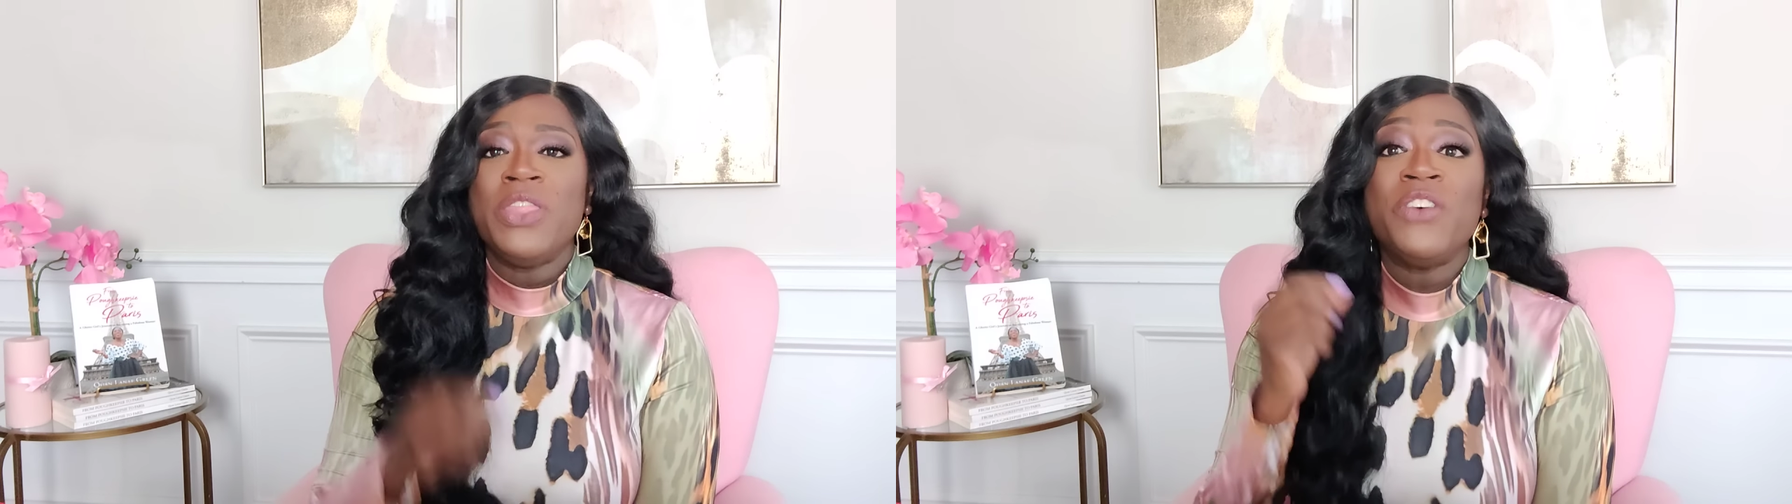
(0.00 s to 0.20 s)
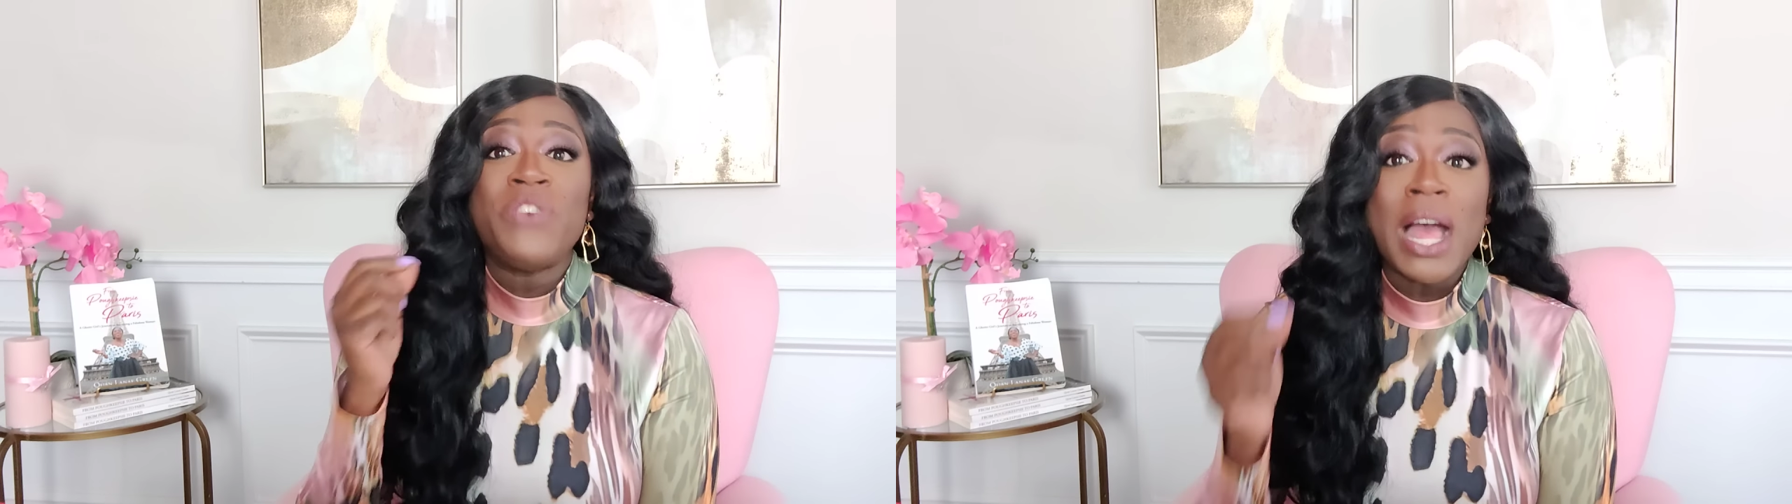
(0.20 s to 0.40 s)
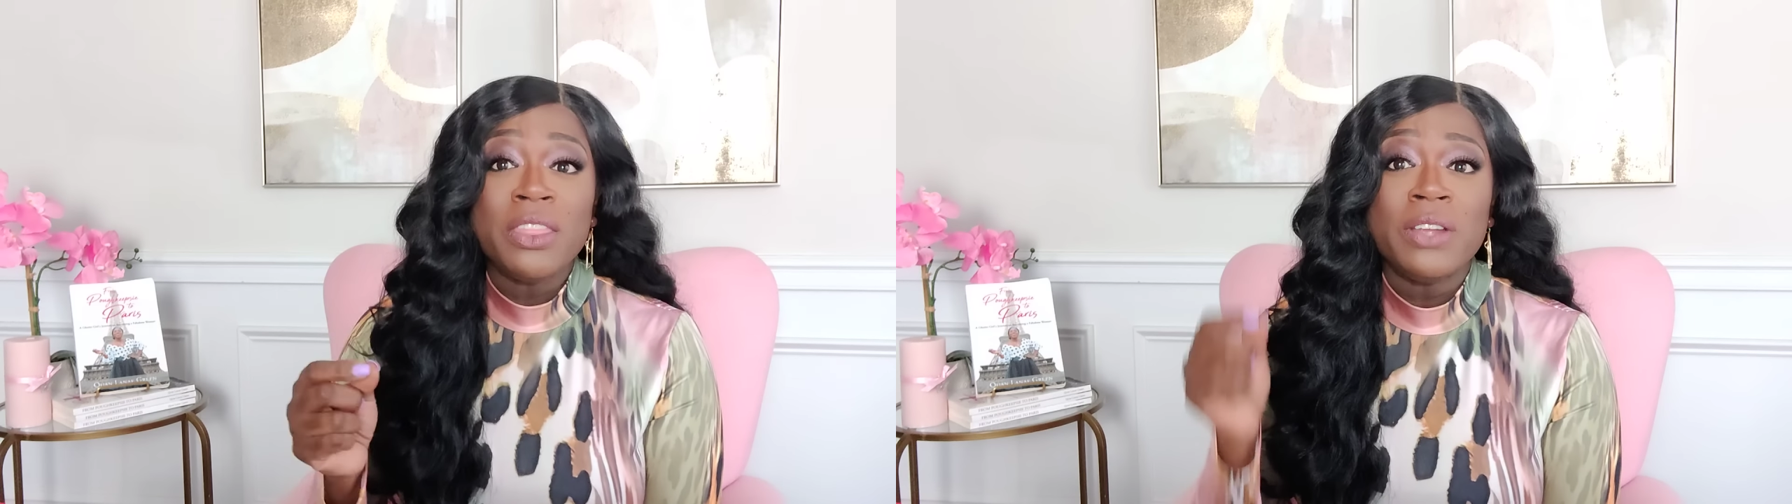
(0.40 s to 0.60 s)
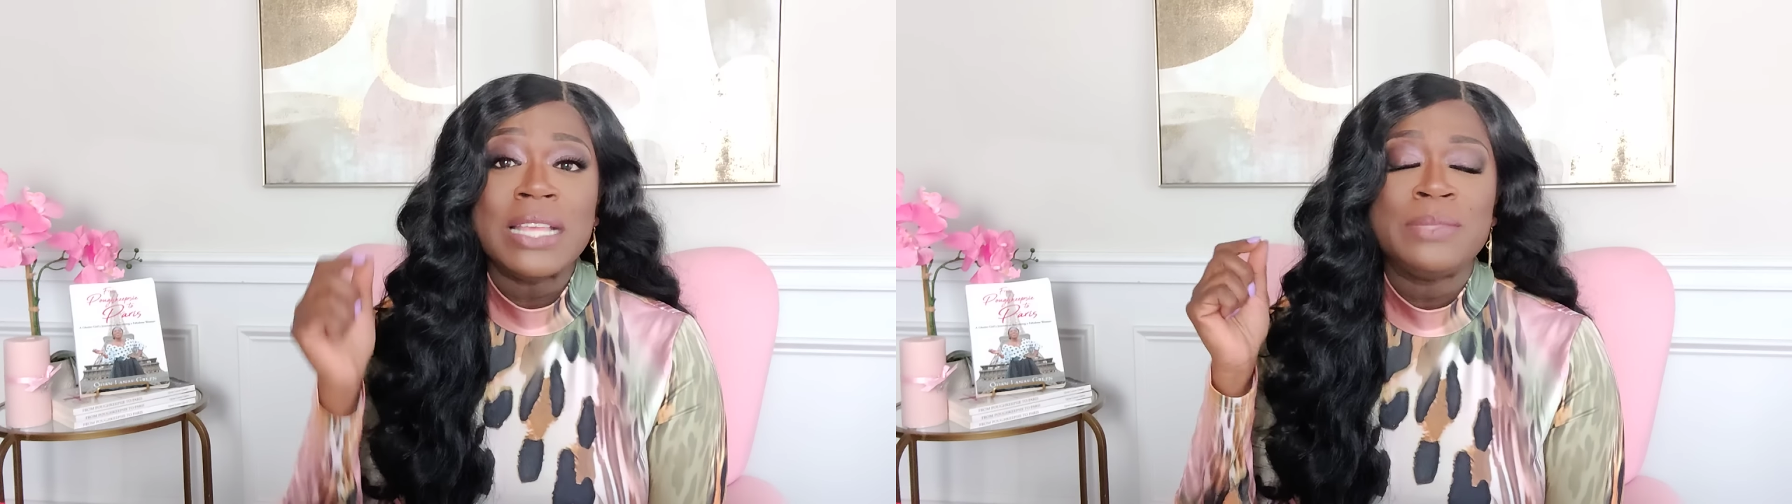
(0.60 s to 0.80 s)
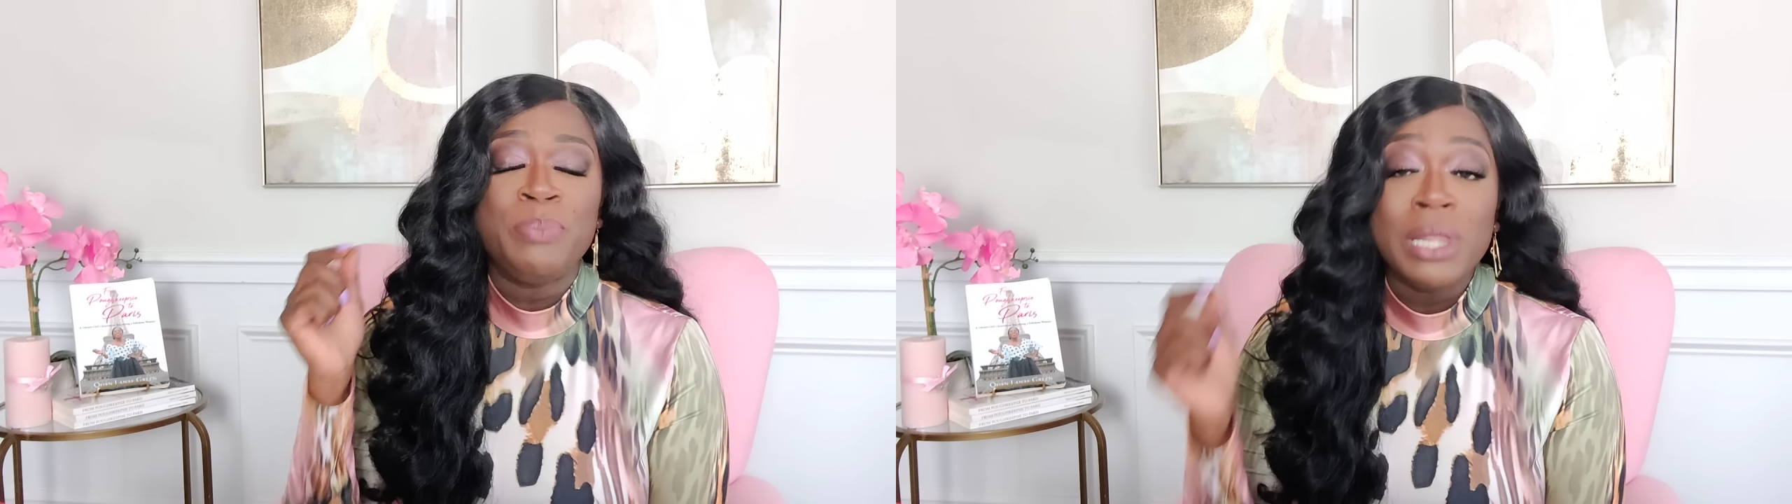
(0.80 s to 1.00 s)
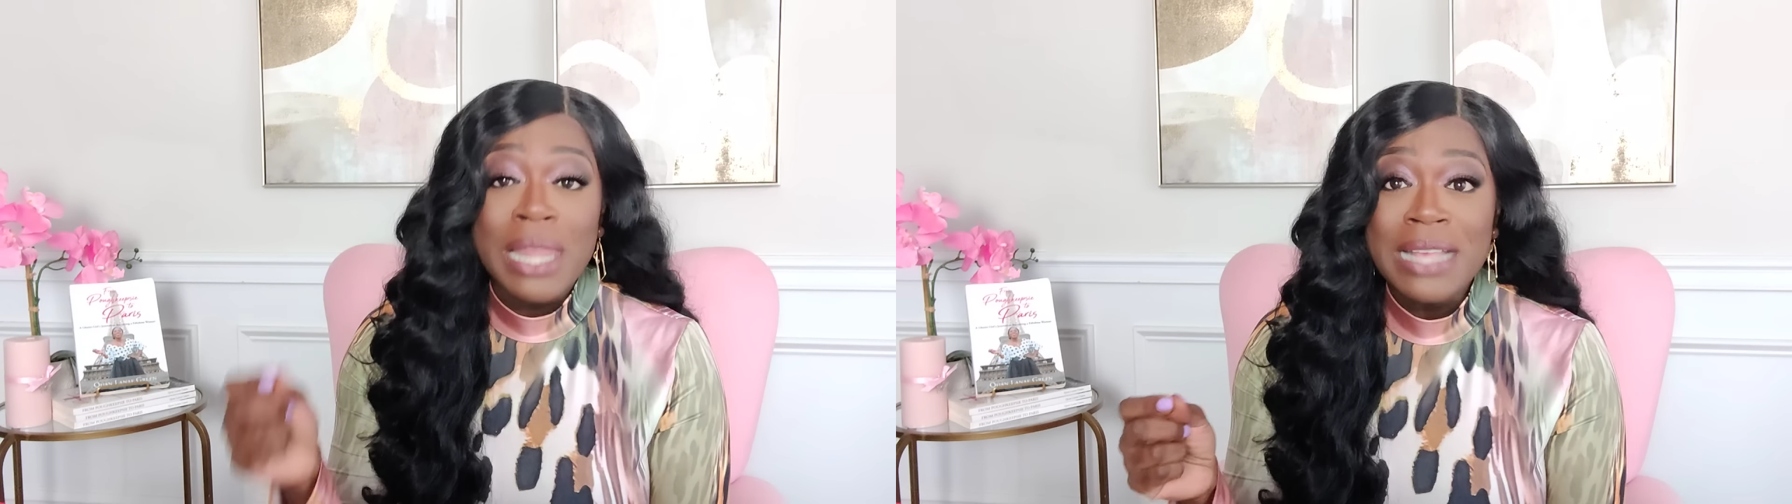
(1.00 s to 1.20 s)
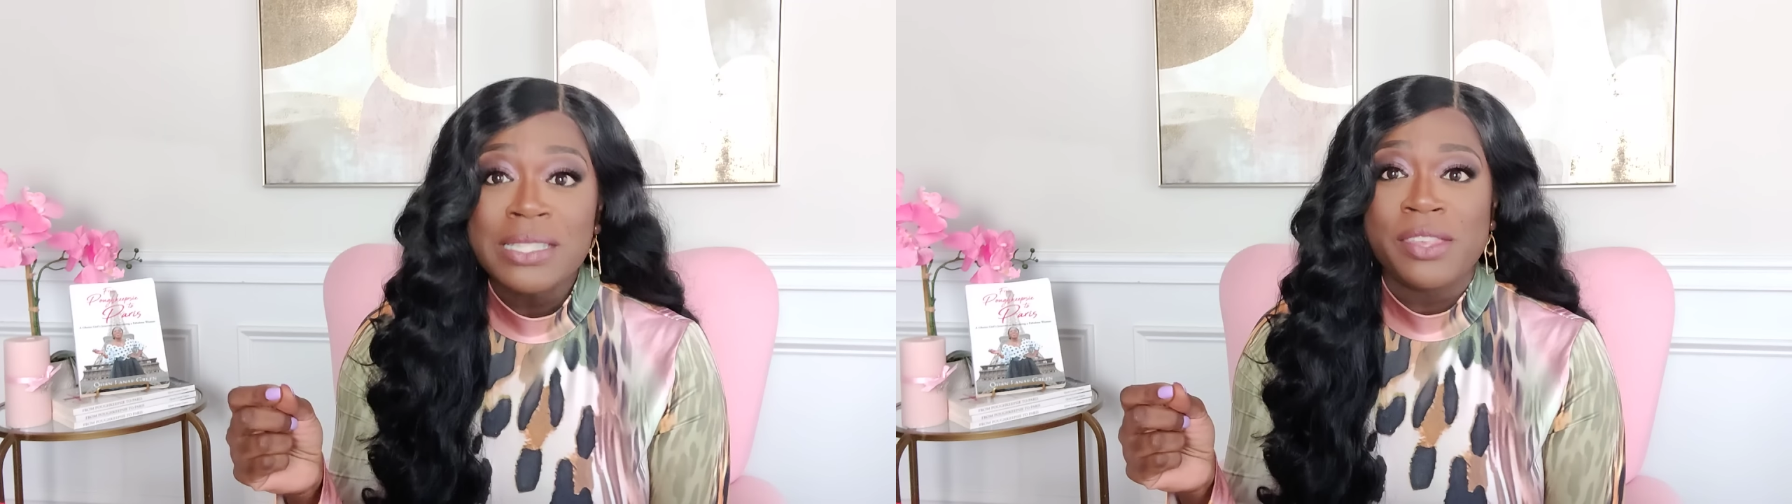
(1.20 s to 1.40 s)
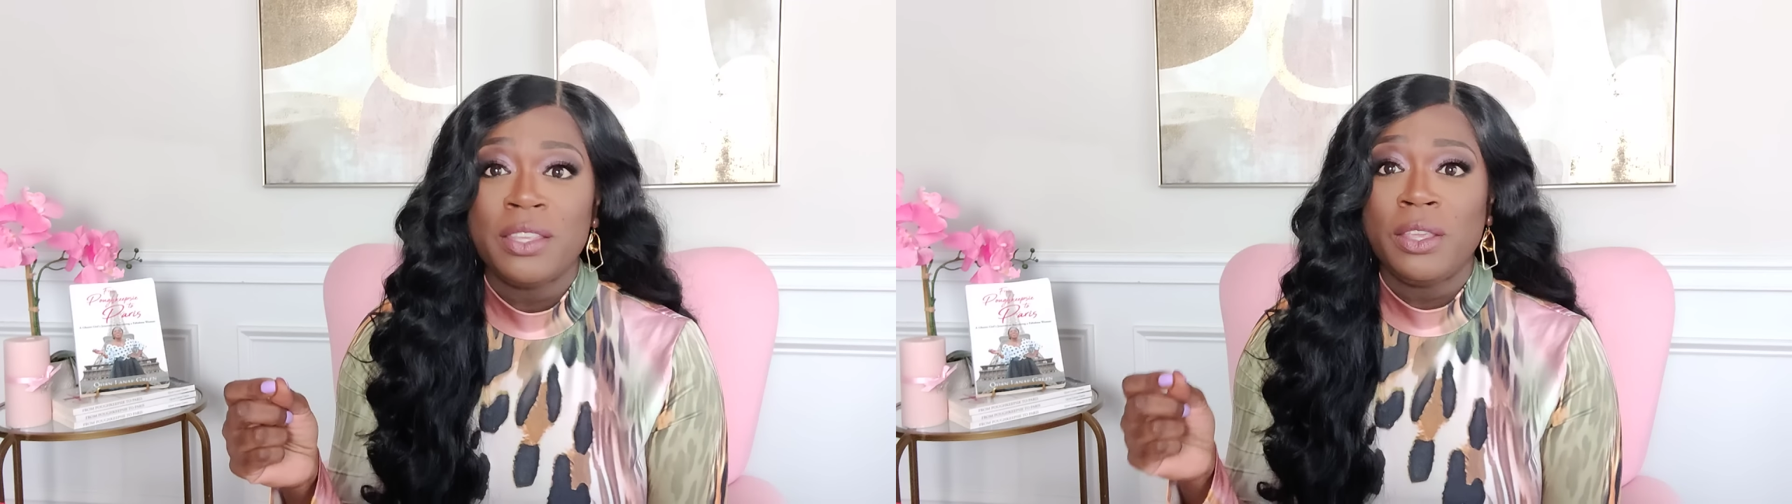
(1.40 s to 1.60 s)
The Father is
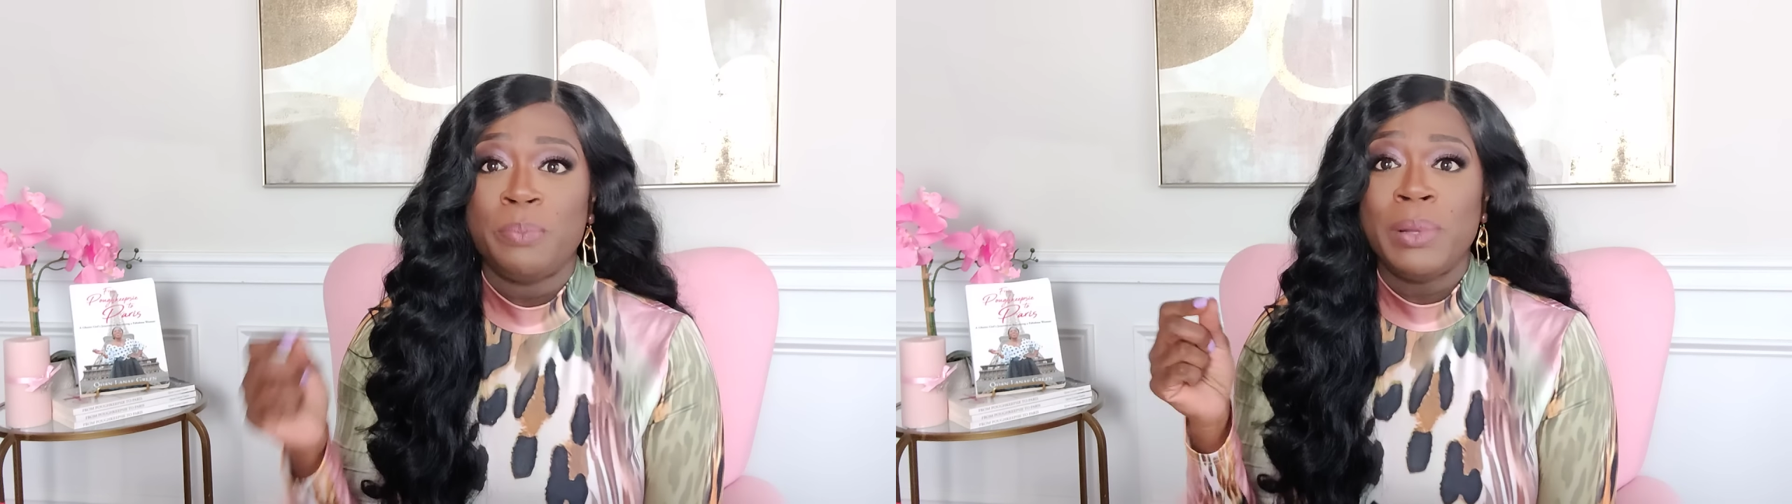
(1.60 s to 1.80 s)
blessing,